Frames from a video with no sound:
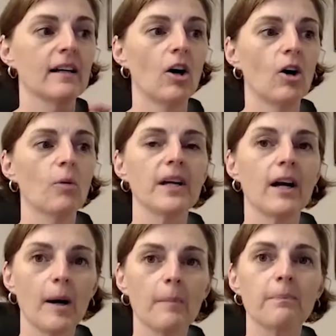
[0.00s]
open
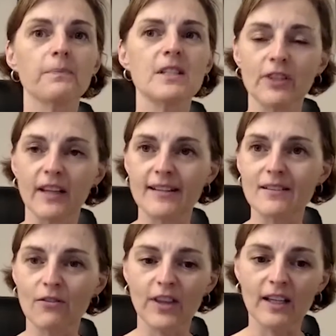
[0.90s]
up different lines
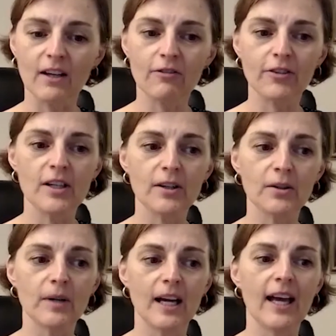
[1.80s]
of thinking for
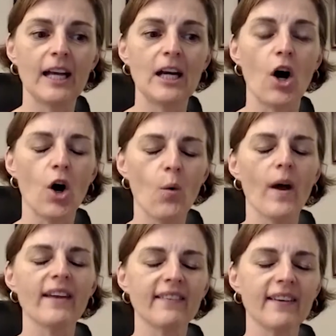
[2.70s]
you and
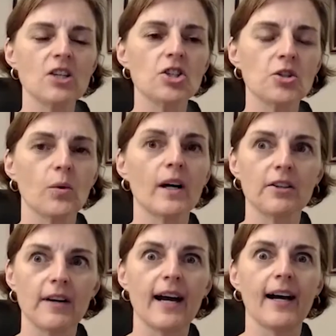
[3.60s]
always hit you where
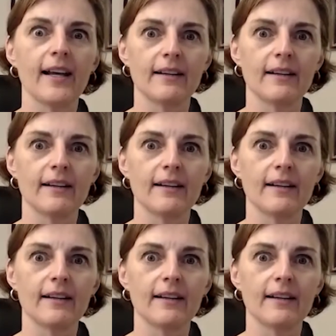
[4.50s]
you're at,